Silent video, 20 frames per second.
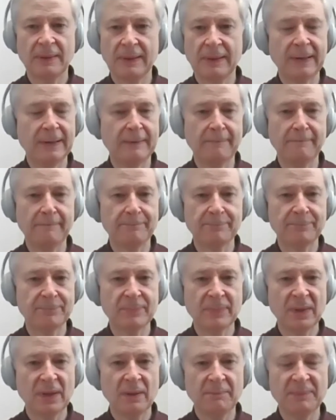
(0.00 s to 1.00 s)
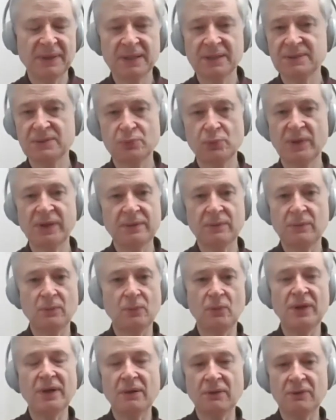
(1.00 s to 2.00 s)
Um, because we,
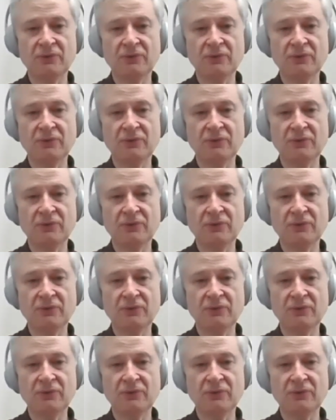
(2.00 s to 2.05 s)
we are